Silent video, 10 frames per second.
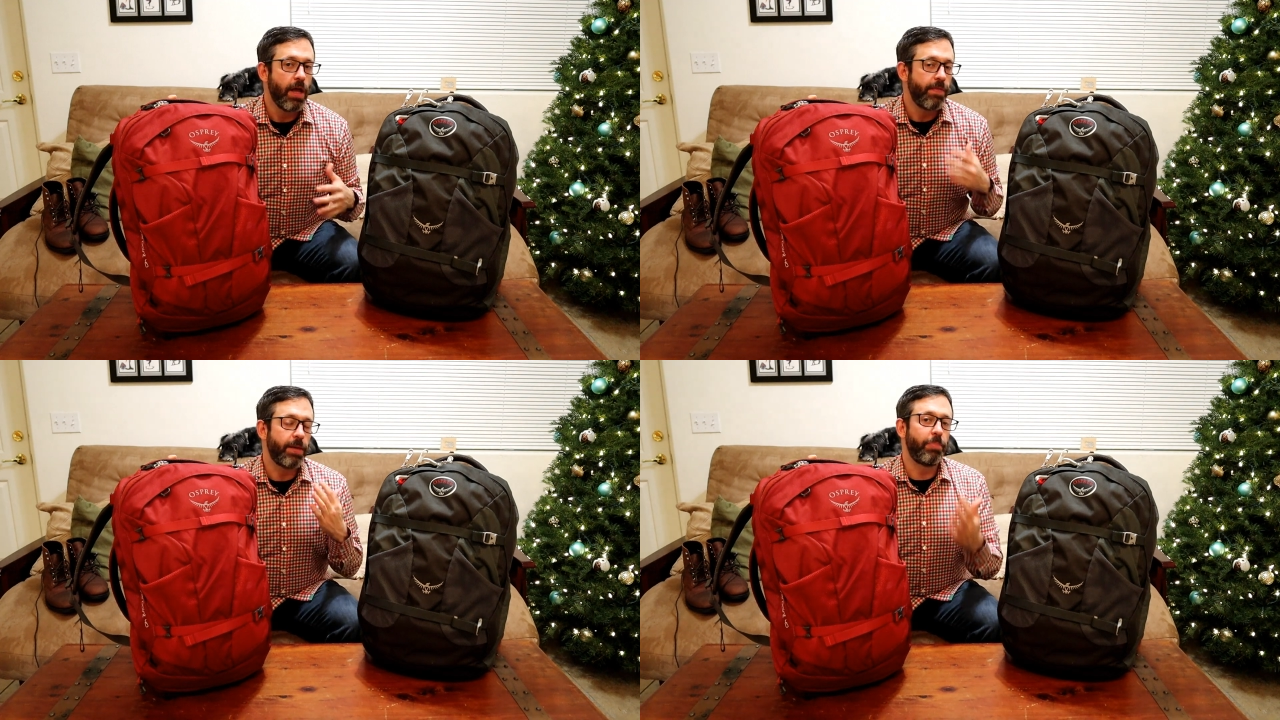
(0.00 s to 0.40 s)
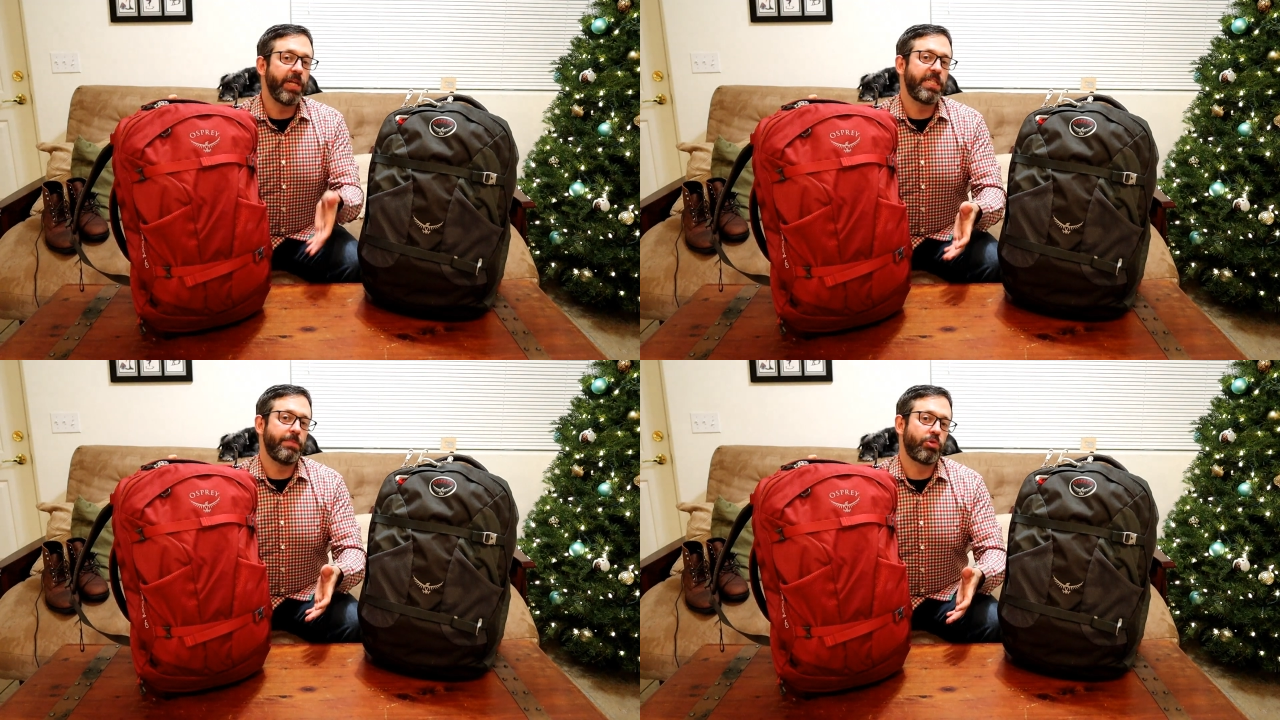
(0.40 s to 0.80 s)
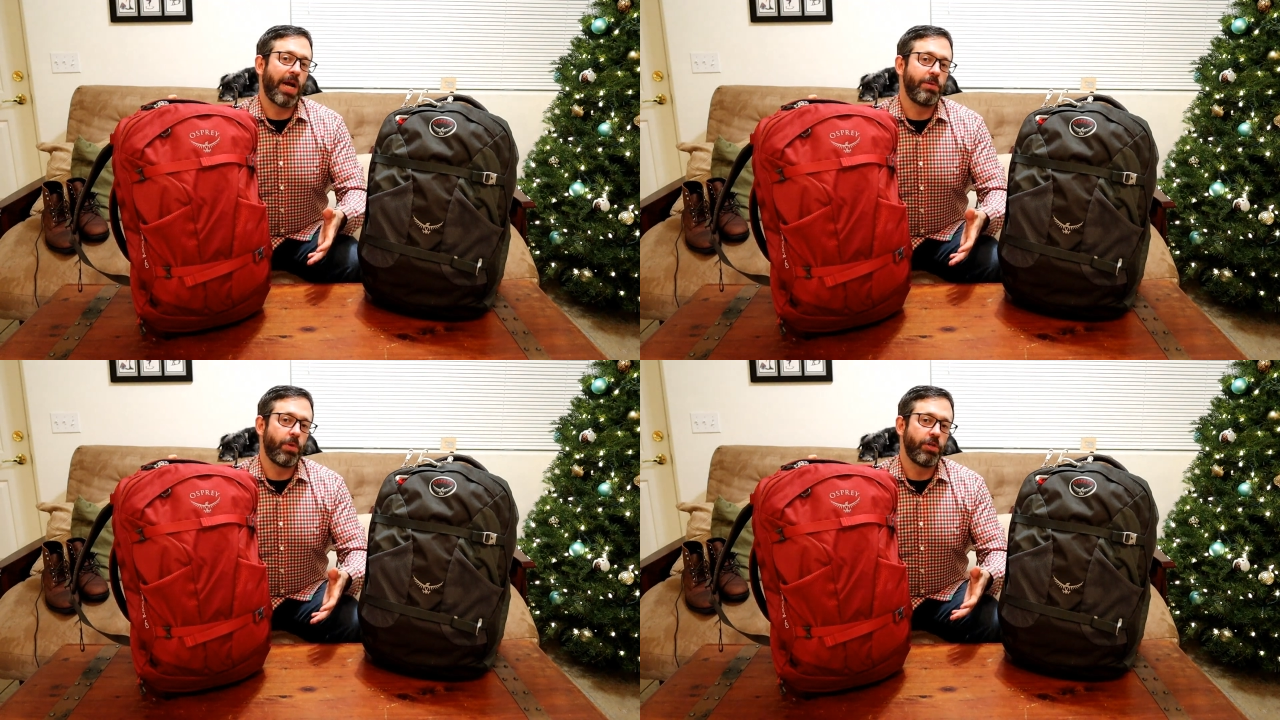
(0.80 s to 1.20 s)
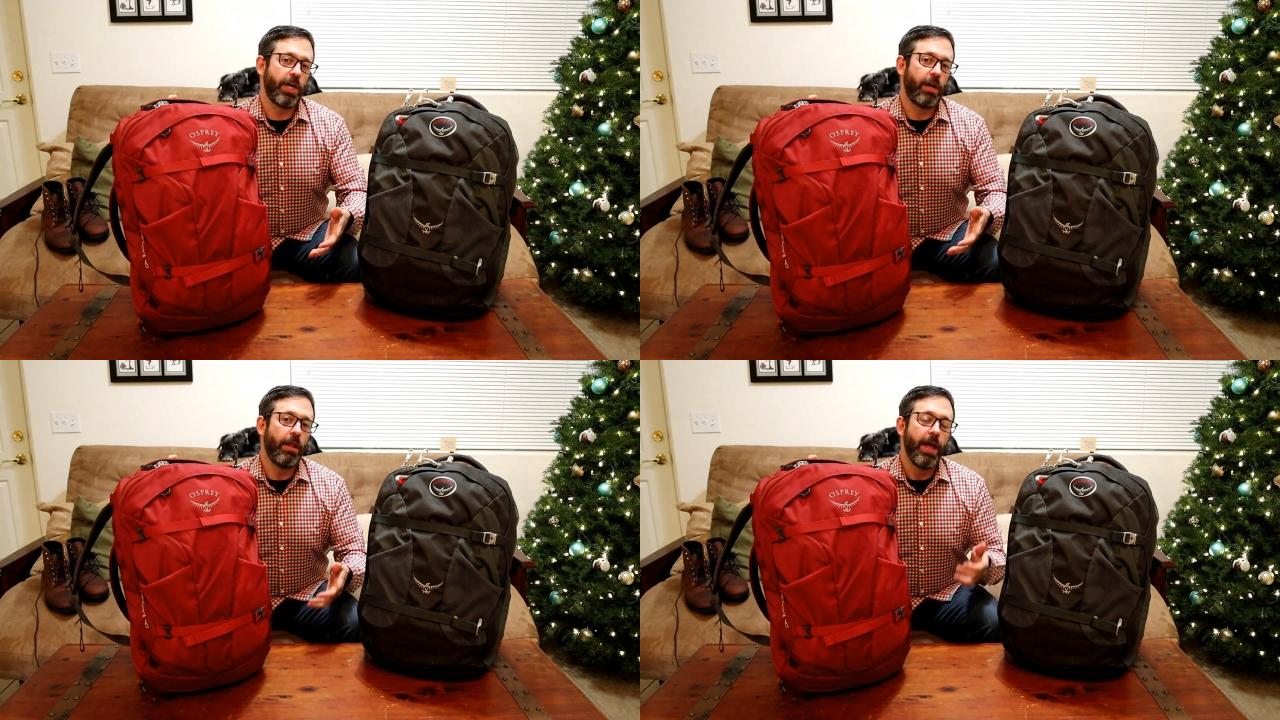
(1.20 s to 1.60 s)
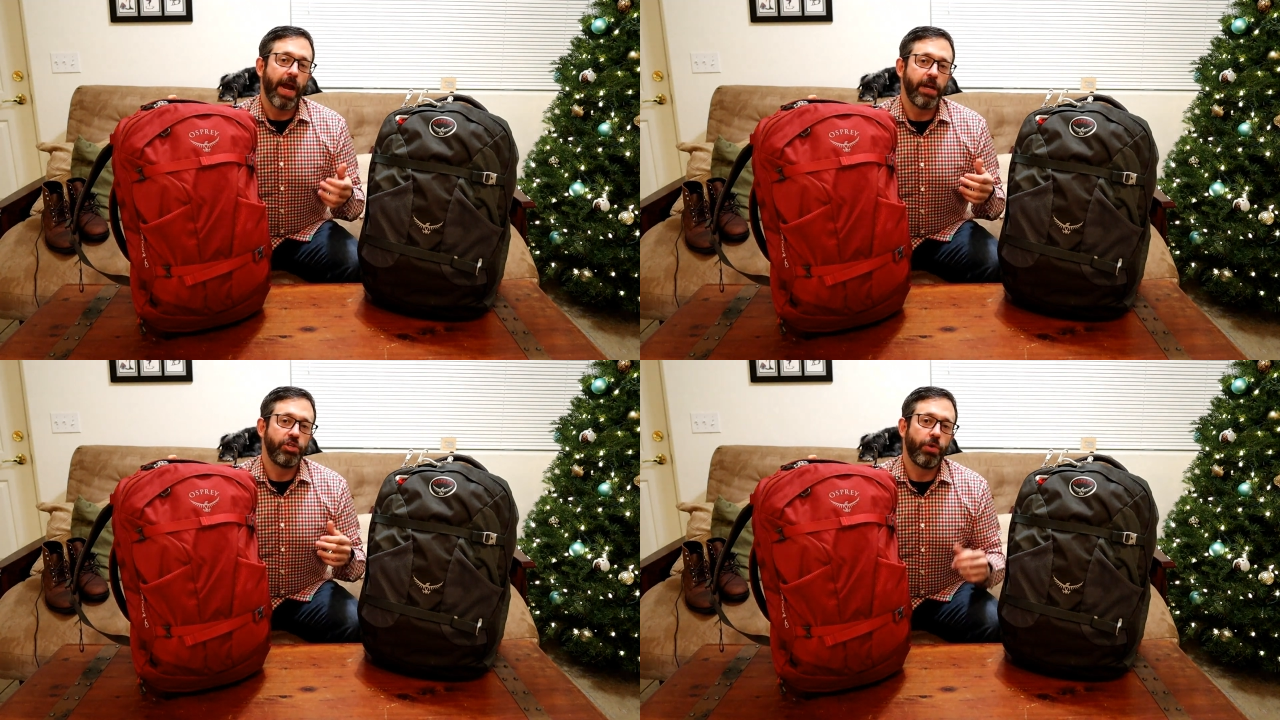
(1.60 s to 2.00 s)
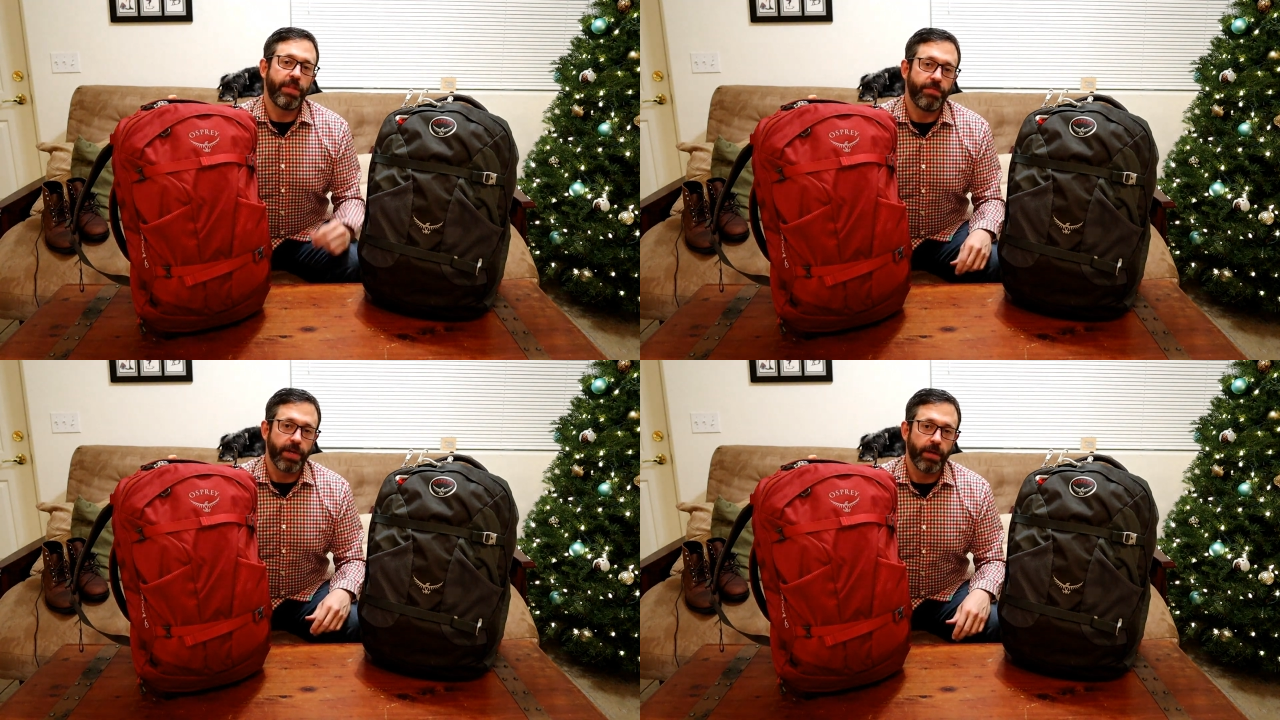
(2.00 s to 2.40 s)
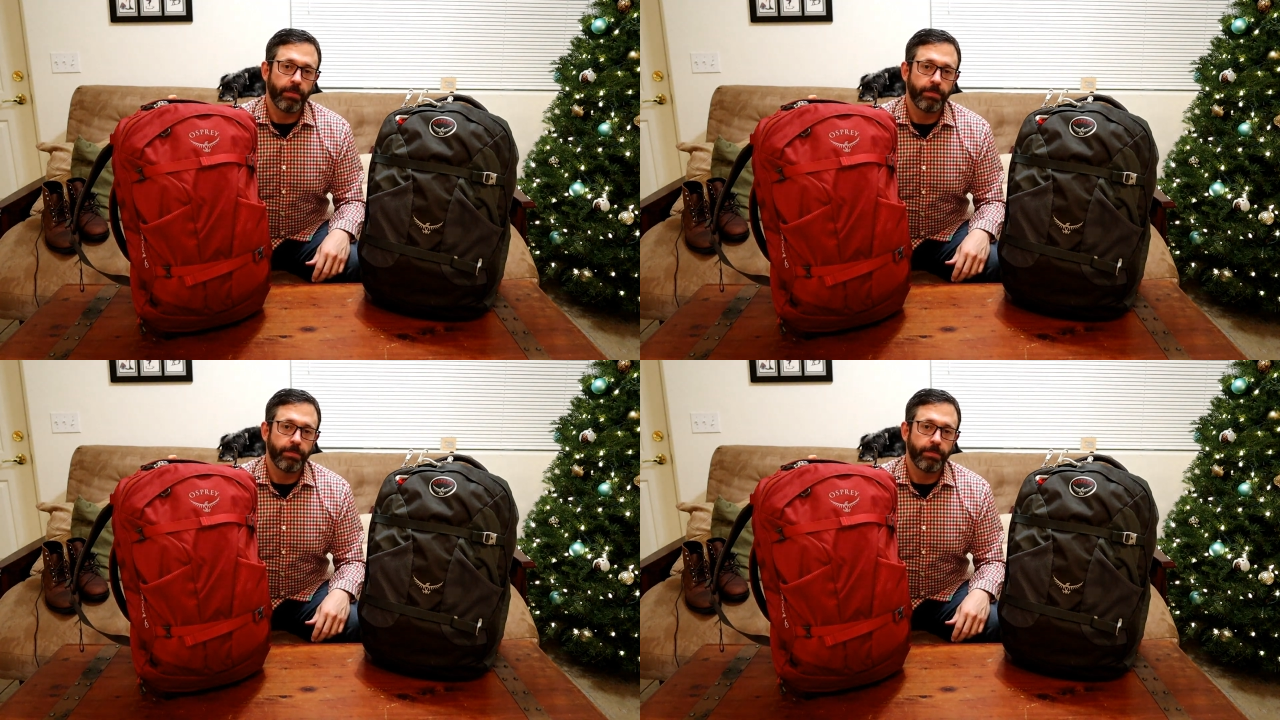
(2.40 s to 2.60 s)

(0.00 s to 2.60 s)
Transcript: then please subscribe to our channel and enjoy the video.